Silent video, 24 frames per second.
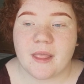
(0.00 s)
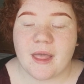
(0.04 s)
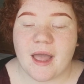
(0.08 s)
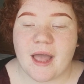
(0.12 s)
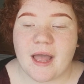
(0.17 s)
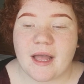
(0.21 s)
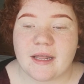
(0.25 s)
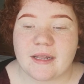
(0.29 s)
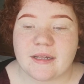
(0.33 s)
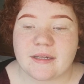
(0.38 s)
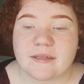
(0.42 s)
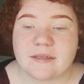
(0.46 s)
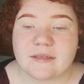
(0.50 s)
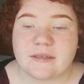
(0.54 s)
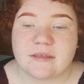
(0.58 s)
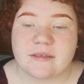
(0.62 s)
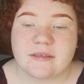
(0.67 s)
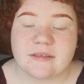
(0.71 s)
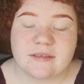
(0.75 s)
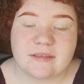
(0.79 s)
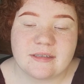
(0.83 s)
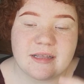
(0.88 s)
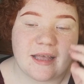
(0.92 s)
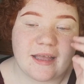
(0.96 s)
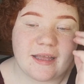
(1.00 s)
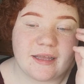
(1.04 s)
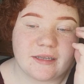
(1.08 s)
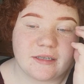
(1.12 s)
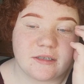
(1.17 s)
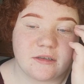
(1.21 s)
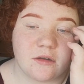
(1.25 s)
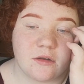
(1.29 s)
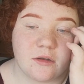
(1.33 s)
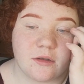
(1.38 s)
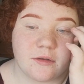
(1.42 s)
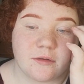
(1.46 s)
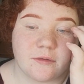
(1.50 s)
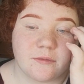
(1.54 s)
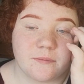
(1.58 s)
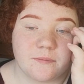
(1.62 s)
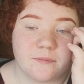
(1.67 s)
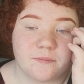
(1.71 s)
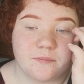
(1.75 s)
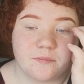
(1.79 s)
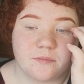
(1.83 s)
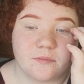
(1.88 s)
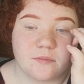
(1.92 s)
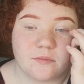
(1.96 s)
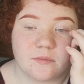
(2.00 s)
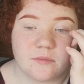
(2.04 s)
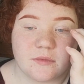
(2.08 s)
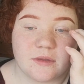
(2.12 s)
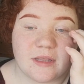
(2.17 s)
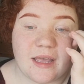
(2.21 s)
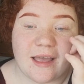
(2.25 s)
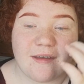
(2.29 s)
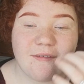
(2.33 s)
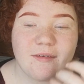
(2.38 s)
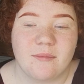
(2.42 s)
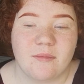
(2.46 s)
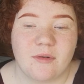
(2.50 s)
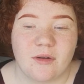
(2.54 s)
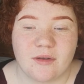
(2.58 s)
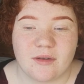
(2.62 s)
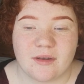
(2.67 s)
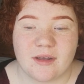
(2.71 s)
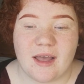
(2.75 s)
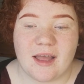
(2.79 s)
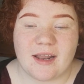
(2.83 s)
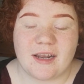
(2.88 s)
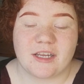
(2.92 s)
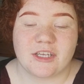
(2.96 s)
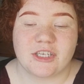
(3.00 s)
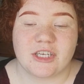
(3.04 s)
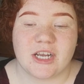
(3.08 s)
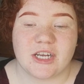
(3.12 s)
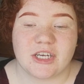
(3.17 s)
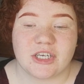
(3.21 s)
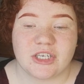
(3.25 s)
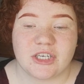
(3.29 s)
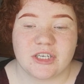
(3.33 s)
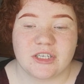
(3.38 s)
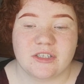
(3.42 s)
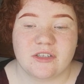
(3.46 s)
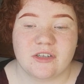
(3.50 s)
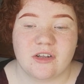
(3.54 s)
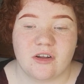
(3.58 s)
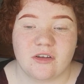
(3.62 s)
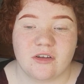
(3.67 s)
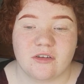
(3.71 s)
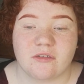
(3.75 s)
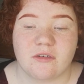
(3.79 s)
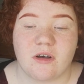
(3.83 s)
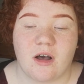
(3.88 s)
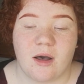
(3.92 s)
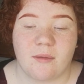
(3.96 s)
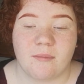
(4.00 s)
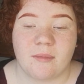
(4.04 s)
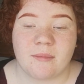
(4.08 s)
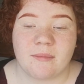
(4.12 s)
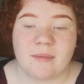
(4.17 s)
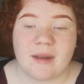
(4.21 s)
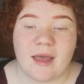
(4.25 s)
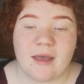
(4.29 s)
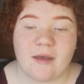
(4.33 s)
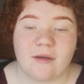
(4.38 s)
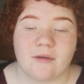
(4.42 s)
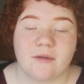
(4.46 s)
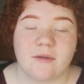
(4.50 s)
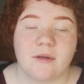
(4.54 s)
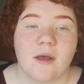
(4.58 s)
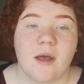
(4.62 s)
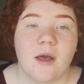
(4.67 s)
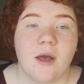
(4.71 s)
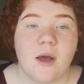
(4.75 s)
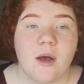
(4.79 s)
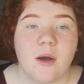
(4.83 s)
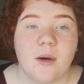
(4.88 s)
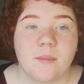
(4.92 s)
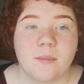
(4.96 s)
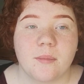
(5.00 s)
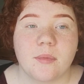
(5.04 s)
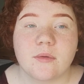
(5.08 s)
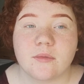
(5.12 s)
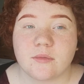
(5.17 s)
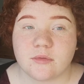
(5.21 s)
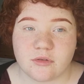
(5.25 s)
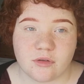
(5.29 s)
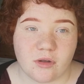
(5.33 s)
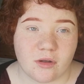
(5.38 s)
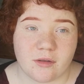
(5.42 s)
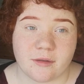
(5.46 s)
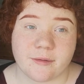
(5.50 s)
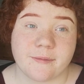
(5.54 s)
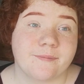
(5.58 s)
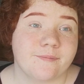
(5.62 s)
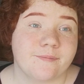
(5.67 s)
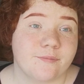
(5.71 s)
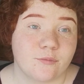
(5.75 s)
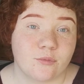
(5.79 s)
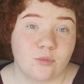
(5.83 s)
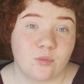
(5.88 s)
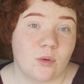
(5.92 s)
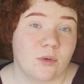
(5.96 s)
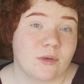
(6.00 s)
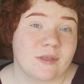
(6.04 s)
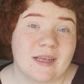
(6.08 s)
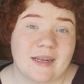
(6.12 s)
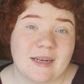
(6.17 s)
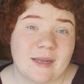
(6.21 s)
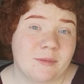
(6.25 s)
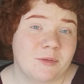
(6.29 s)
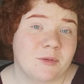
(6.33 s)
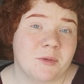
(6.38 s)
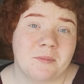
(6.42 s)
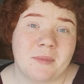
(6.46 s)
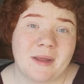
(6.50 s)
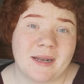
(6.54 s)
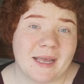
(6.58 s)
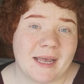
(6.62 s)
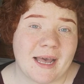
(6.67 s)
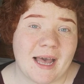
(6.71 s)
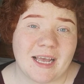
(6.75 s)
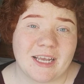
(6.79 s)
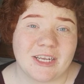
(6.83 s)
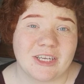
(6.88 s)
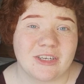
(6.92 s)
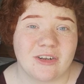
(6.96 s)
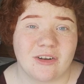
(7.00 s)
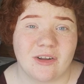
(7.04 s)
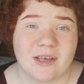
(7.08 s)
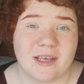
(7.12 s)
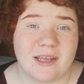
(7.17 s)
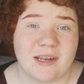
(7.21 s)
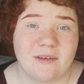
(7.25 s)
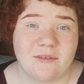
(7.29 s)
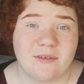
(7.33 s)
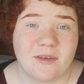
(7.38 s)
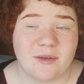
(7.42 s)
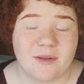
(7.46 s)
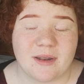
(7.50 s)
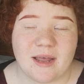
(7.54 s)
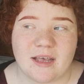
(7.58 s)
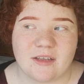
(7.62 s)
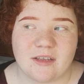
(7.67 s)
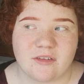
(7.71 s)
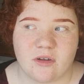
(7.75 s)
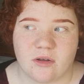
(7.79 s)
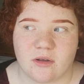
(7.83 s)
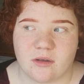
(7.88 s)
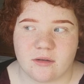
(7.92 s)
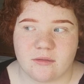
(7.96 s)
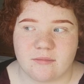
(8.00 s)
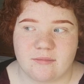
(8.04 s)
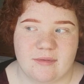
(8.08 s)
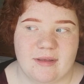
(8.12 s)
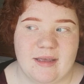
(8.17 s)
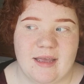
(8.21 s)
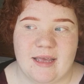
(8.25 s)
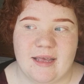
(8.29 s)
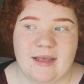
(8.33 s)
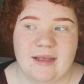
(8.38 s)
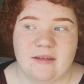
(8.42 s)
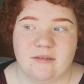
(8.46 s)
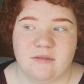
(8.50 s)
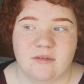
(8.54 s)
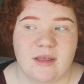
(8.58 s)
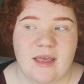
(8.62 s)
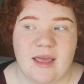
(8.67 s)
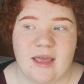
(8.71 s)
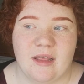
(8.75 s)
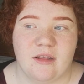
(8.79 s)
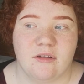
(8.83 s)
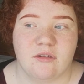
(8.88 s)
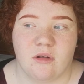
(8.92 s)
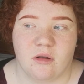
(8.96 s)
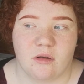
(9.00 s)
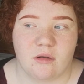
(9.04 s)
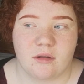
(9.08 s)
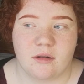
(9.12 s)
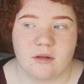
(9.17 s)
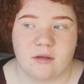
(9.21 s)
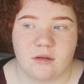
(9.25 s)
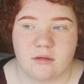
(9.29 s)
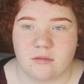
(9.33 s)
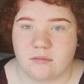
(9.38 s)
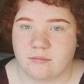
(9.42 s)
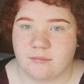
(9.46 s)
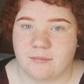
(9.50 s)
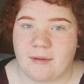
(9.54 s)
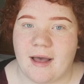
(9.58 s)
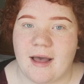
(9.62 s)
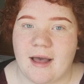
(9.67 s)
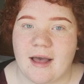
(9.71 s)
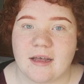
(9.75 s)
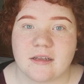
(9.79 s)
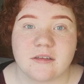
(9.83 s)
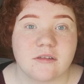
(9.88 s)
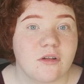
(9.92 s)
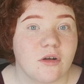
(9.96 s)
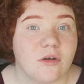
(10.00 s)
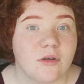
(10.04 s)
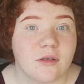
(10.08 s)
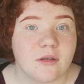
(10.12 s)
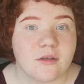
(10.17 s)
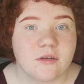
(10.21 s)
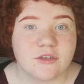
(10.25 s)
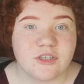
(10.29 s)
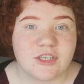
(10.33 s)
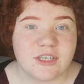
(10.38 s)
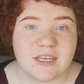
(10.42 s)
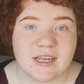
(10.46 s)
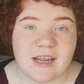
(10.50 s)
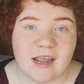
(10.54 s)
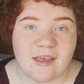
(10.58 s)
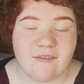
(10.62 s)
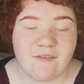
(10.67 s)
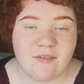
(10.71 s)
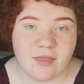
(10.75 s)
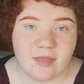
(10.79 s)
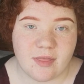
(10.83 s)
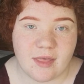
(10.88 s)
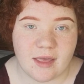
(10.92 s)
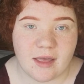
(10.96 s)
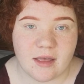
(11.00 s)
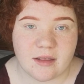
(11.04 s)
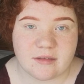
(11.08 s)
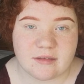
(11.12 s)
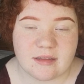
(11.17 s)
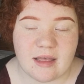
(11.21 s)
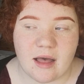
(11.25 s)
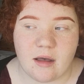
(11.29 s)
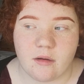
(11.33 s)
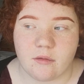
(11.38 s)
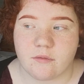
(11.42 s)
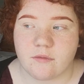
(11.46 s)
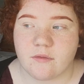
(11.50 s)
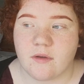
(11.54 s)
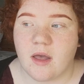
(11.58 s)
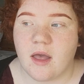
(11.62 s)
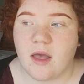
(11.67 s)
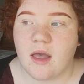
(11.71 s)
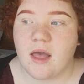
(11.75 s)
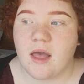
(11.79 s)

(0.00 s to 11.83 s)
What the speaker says: and said like, gave him like an injection to like calm him down, but was like, we'll send him some medication like in a few days, like he's not gonna pass. Like, she didn't even think herself.